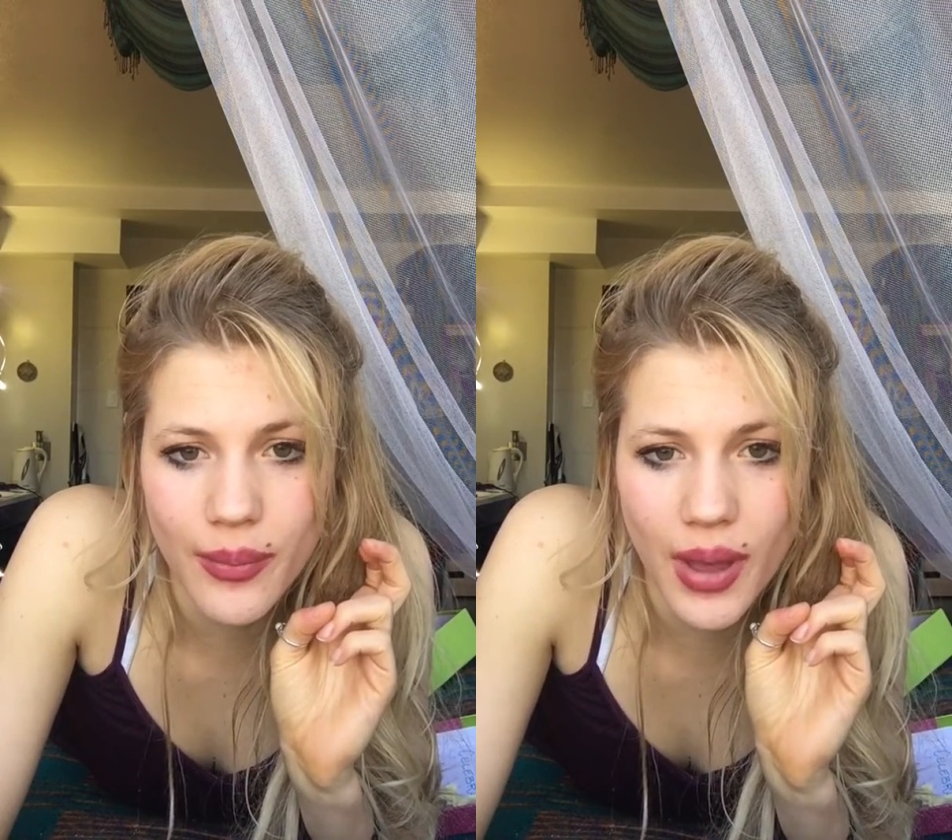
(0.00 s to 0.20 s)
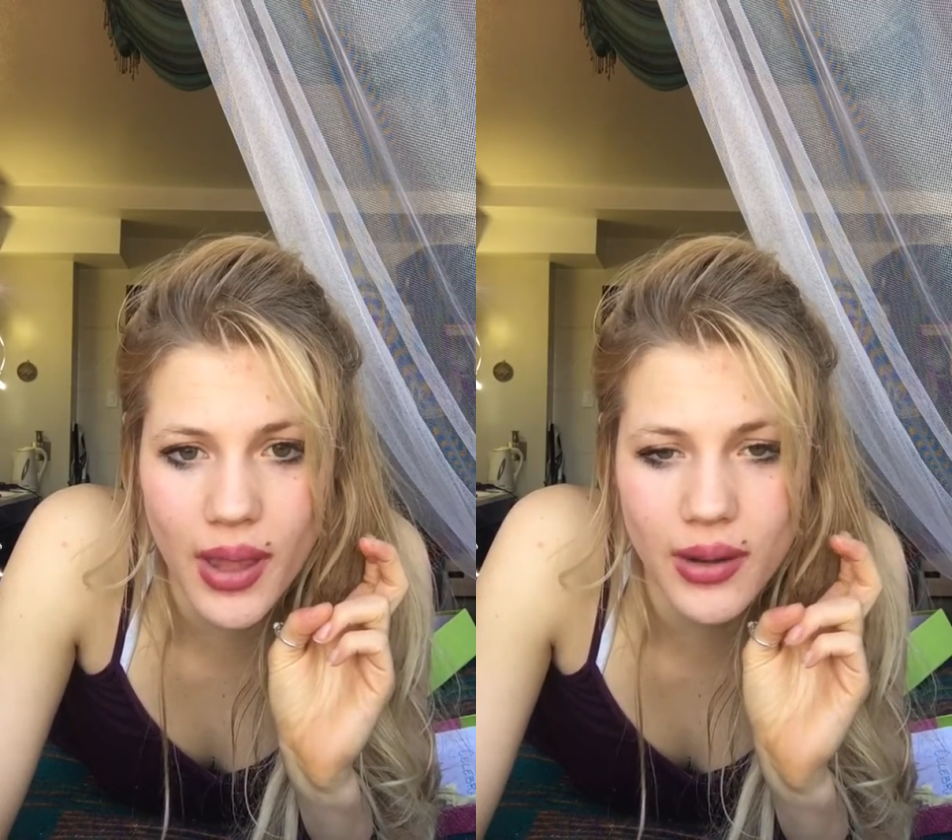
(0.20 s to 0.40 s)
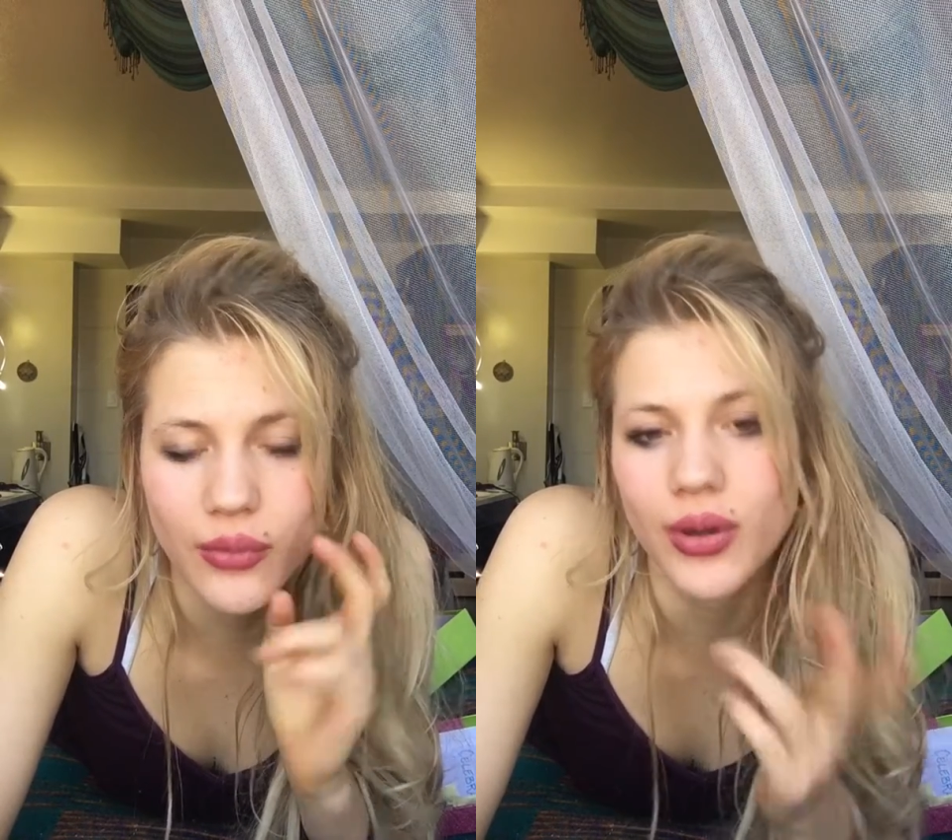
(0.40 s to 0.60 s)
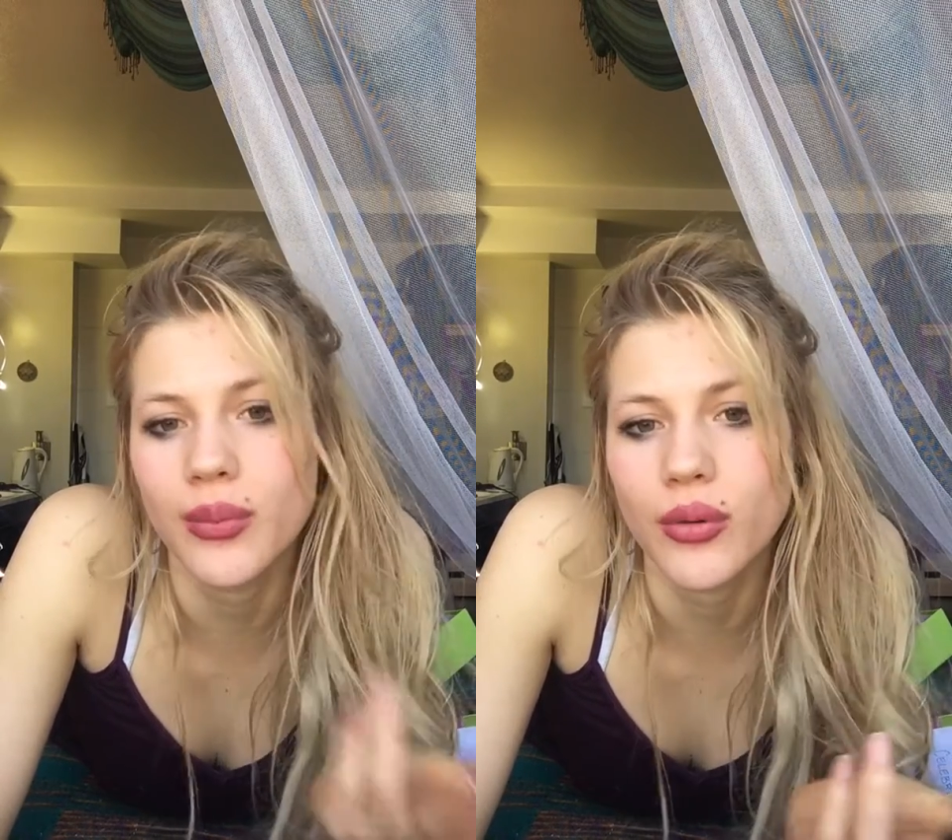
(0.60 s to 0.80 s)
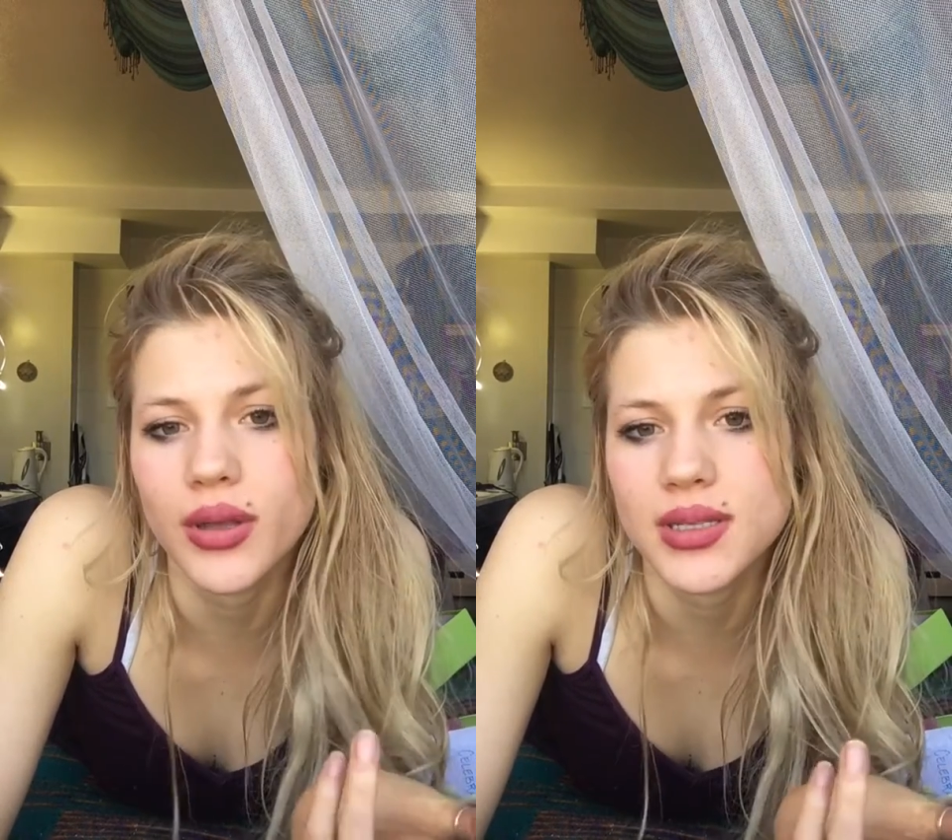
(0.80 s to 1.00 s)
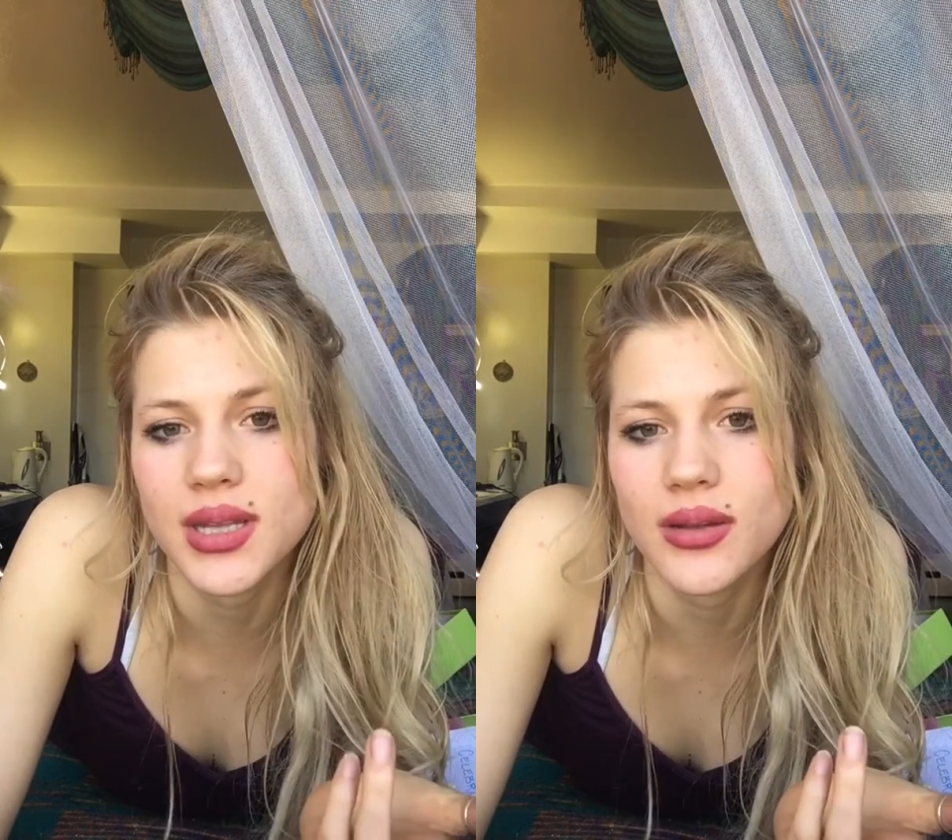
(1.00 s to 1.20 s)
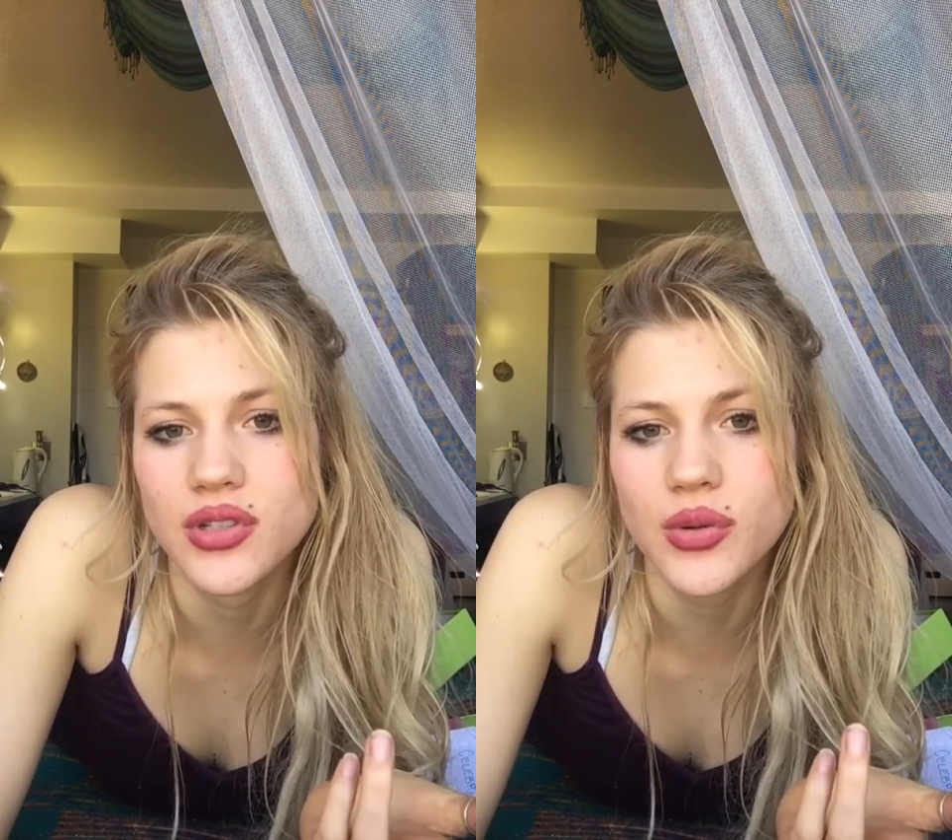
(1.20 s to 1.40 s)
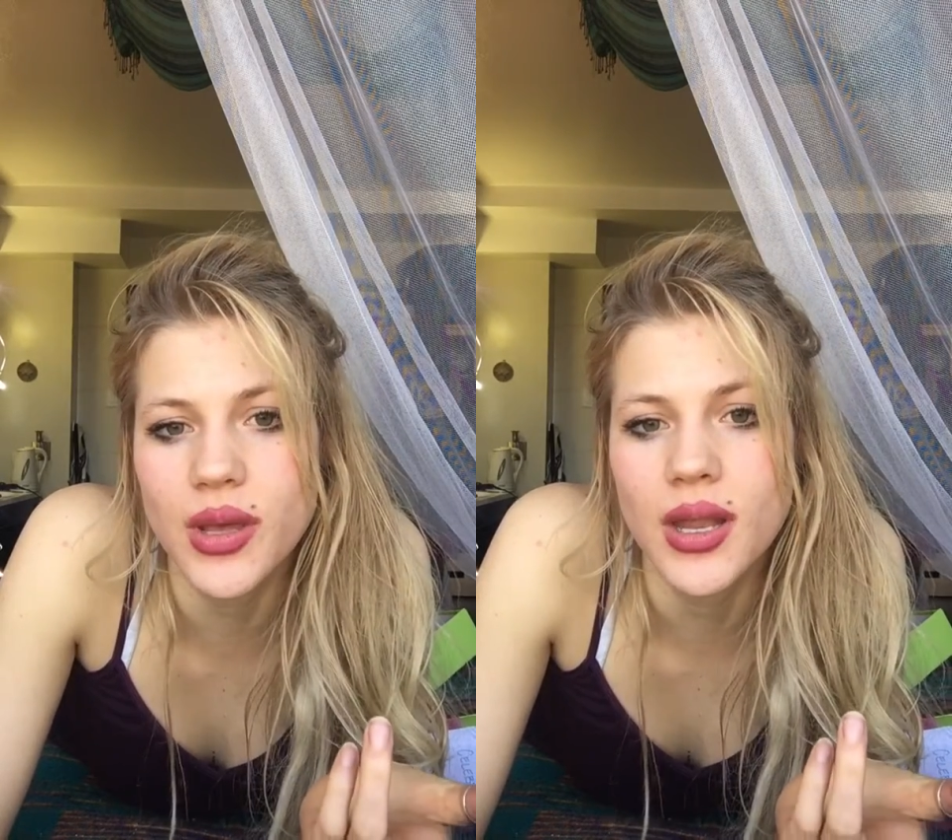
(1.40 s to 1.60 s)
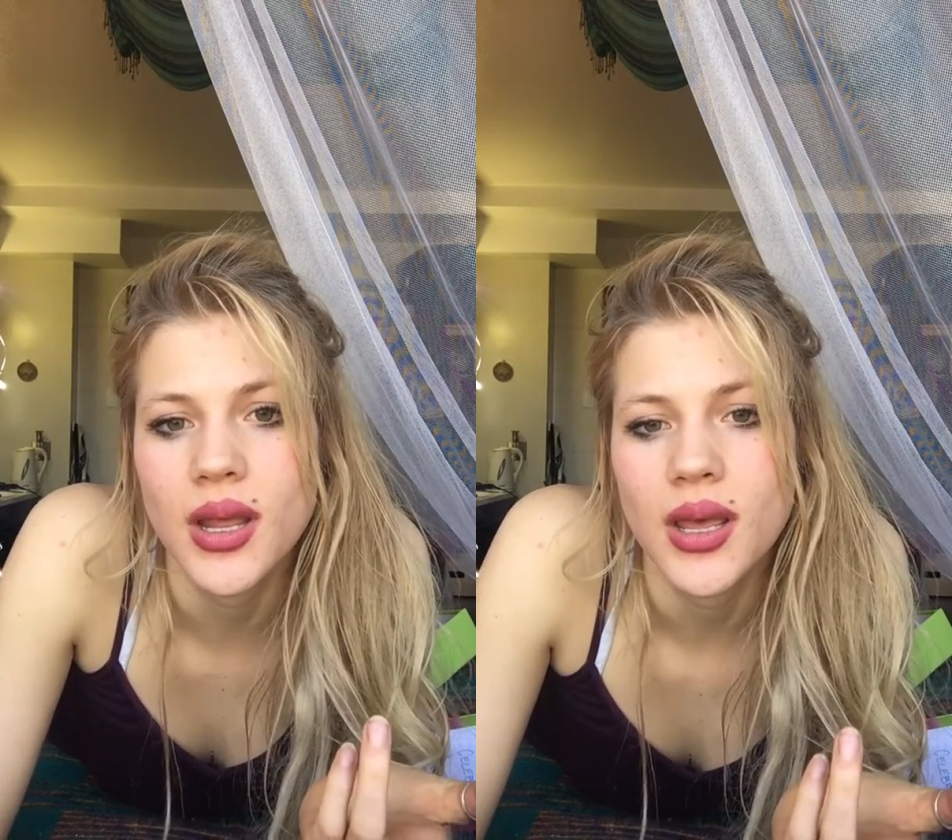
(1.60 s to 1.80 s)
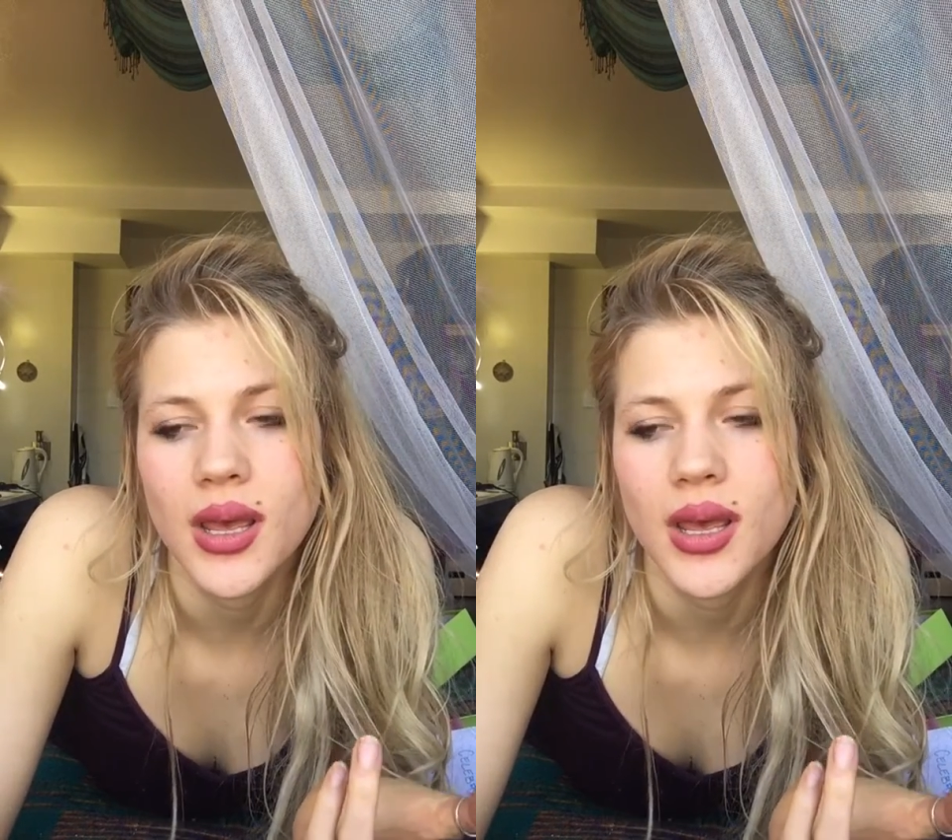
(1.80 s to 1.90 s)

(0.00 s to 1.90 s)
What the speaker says: but when it boils down to it,